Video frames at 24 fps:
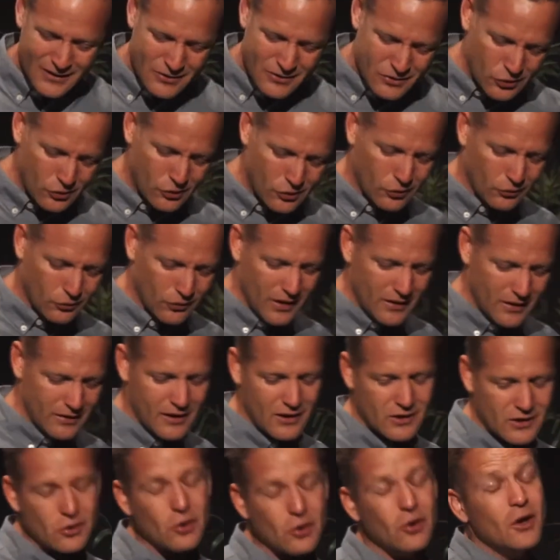1
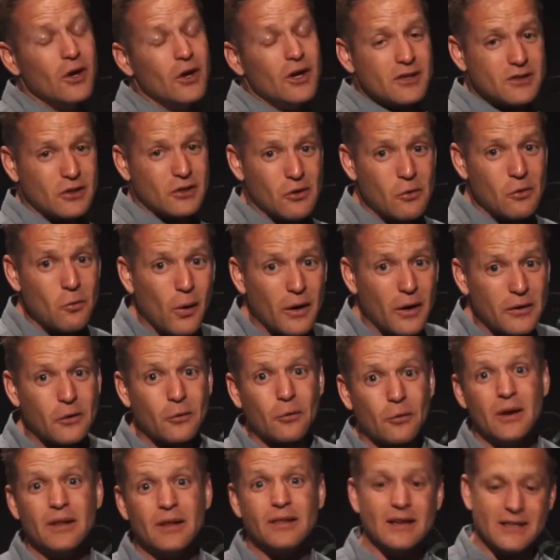Corinthians
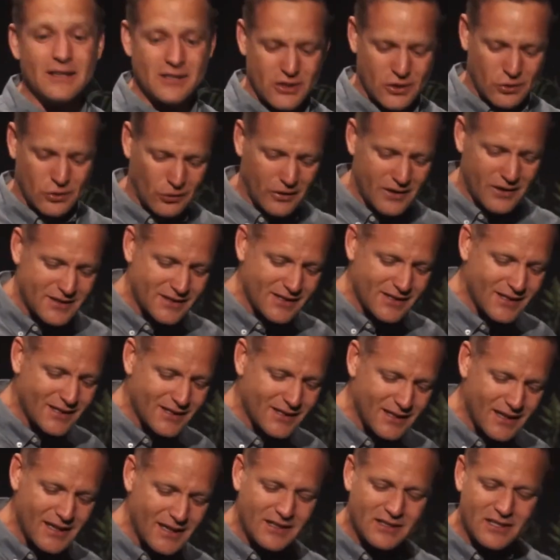
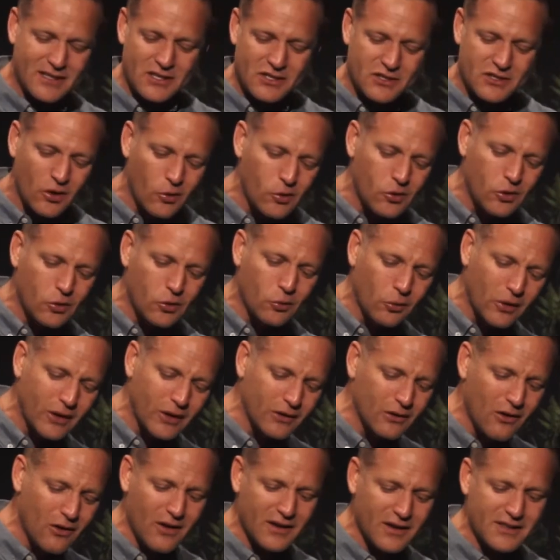3:16 says, don't you
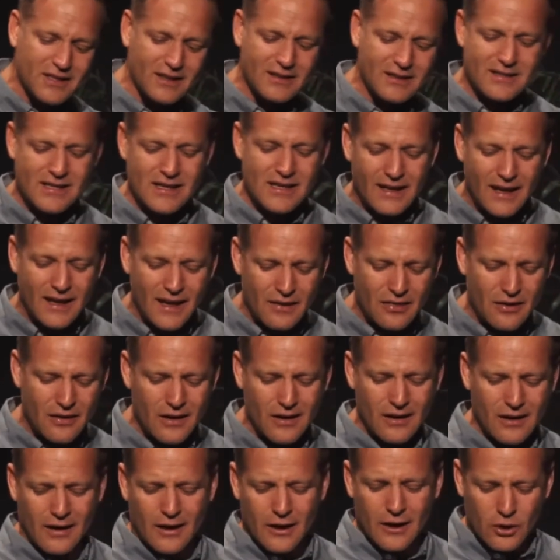realize that together
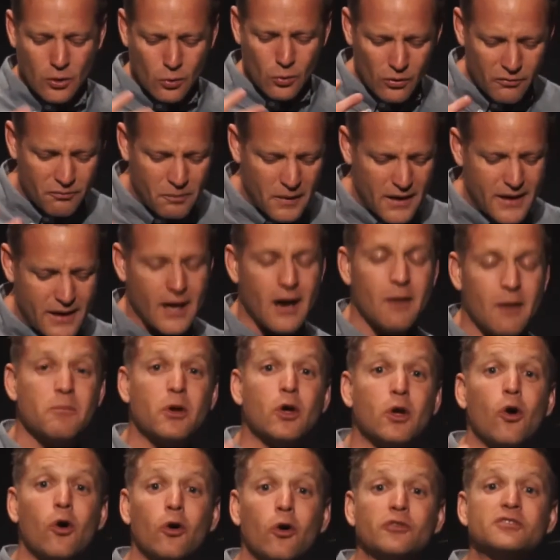you have become
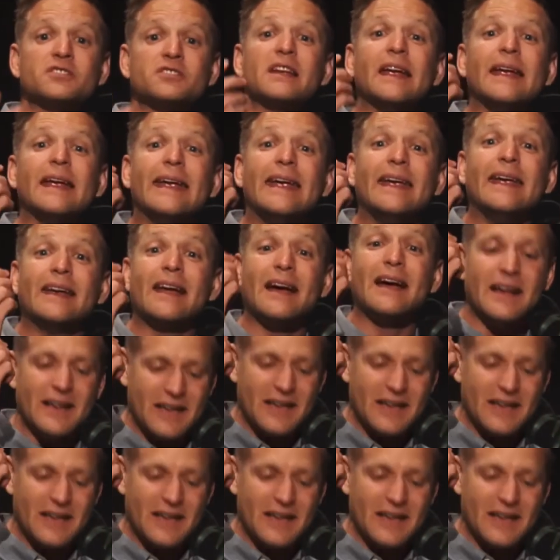God's inner